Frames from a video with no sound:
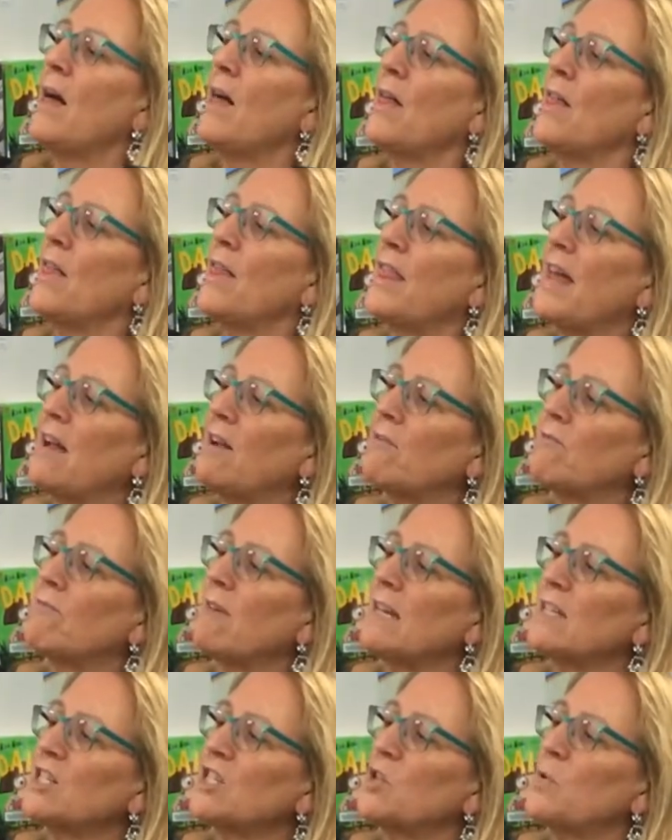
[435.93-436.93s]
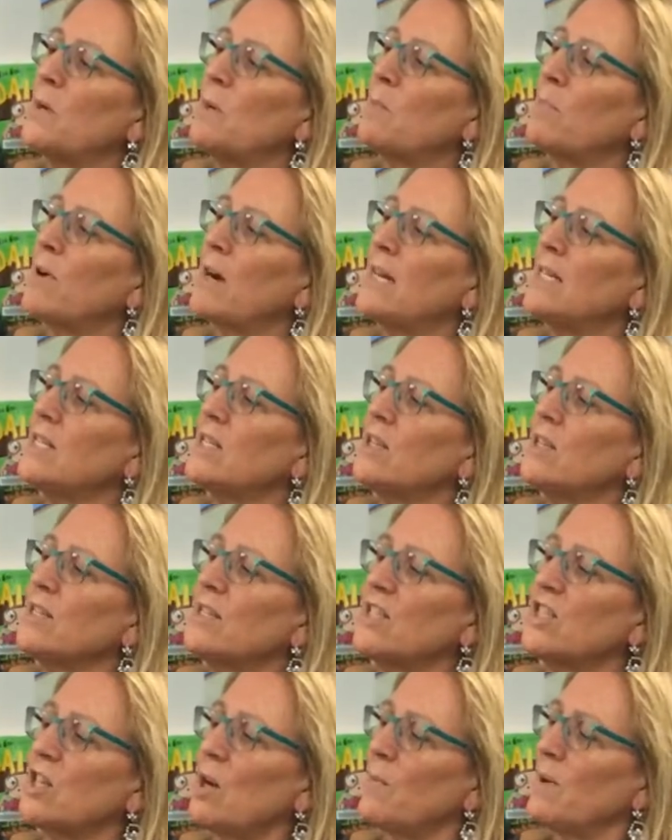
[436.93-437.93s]
They rush to embrace her,
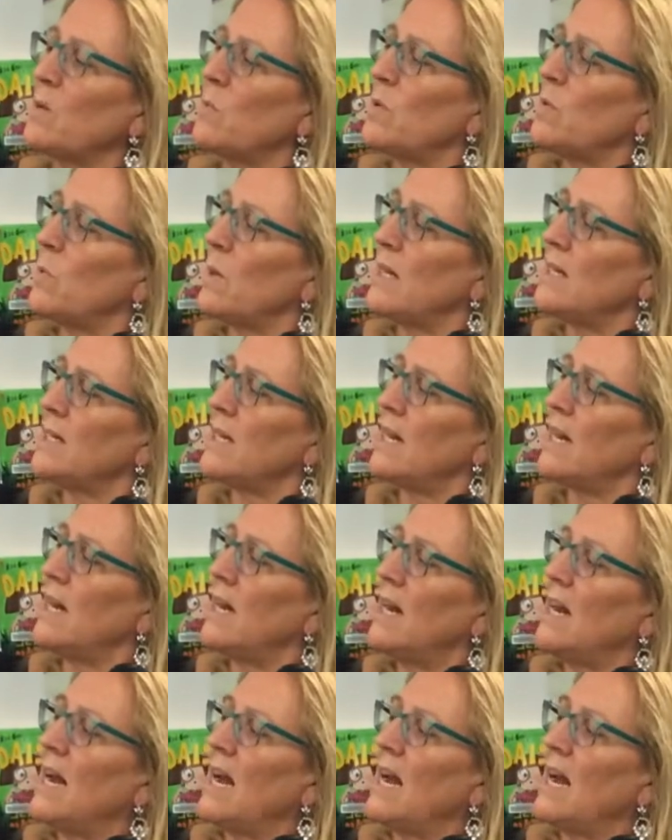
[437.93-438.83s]
sobbing with wonder.